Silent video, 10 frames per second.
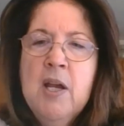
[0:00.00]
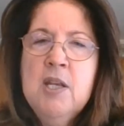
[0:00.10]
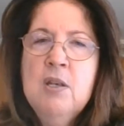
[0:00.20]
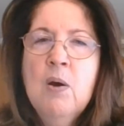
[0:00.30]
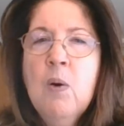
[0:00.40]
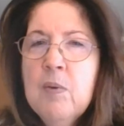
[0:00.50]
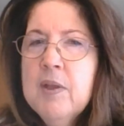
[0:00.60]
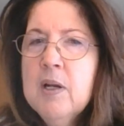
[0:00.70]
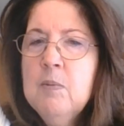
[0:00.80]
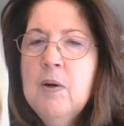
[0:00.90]
I know
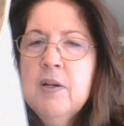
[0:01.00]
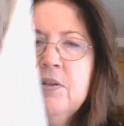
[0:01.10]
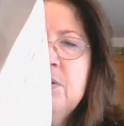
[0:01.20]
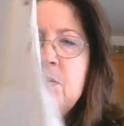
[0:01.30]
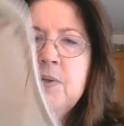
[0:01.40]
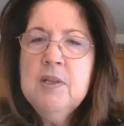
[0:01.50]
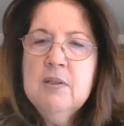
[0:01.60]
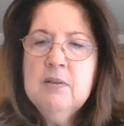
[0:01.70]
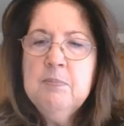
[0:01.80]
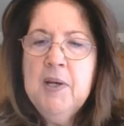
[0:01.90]
that I want to do in
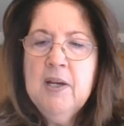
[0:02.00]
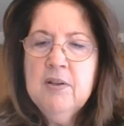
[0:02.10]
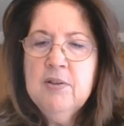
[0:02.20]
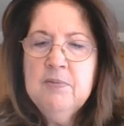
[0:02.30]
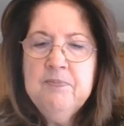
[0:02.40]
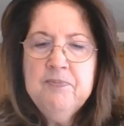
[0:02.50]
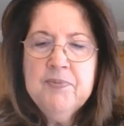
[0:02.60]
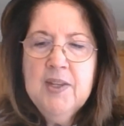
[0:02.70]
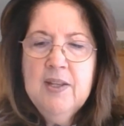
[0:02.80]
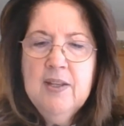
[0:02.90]
the pattern
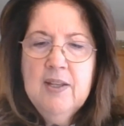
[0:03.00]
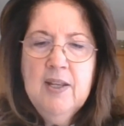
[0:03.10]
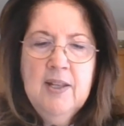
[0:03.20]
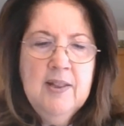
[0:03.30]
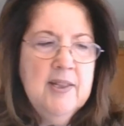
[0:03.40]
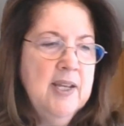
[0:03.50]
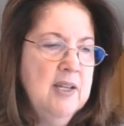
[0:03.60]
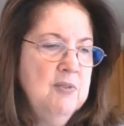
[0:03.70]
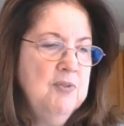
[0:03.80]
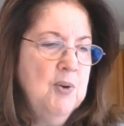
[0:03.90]
and
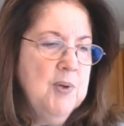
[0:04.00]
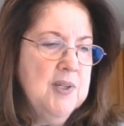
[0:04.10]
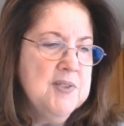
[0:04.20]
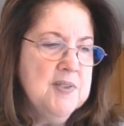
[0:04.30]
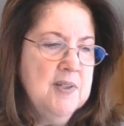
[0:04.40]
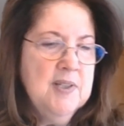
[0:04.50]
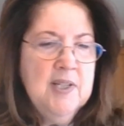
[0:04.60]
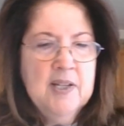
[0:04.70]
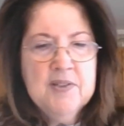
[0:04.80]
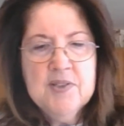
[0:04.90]
then focus on the
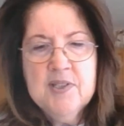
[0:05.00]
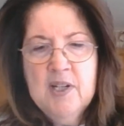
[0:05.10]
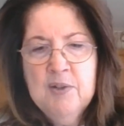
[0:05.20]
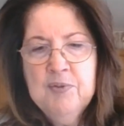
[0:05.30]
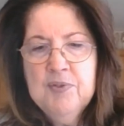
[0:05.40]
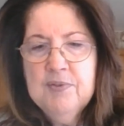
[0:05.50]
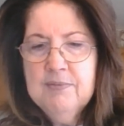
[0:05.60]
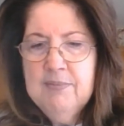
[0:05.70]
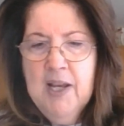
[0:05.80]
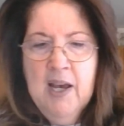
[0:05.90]
other stuff
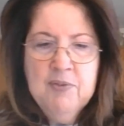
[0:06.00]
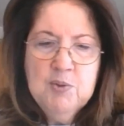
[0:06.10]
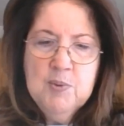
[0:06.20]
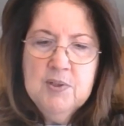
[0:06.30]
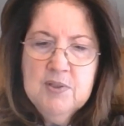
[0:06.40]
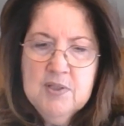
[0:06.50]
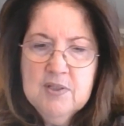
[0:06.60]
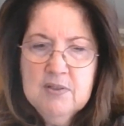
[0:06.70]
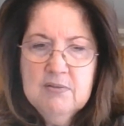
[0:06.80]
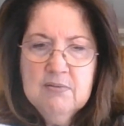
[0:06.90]
afterwards,
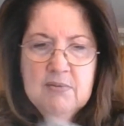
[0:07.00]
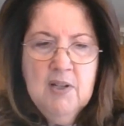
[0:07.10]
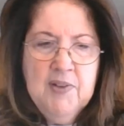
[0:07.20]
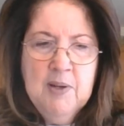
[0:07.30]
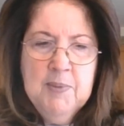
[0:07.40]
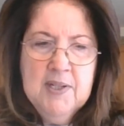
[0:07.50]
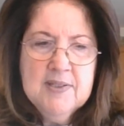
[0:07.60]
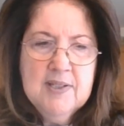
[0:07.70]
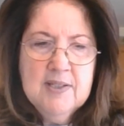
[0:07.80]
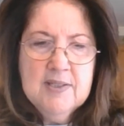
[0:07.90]
if that makes
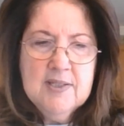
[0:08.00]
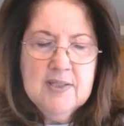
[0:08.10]
sense.